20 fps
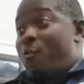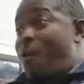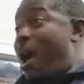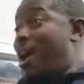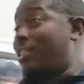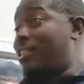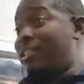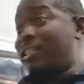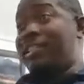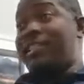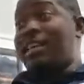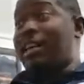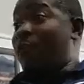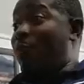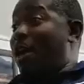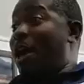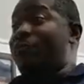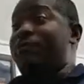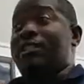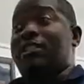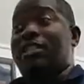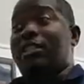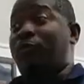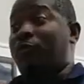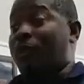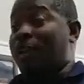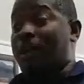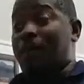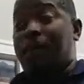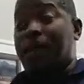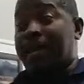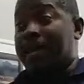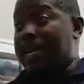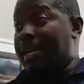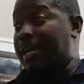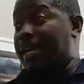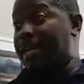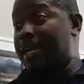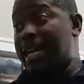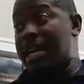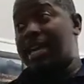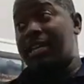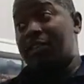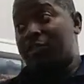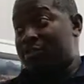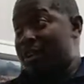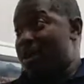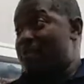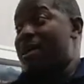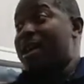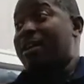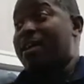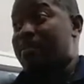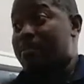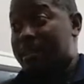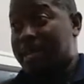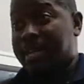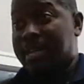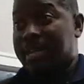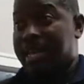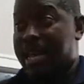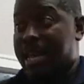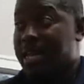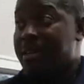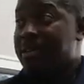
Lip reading: Watching the kids after she's fingerprinted and cleared, grandma could be in there.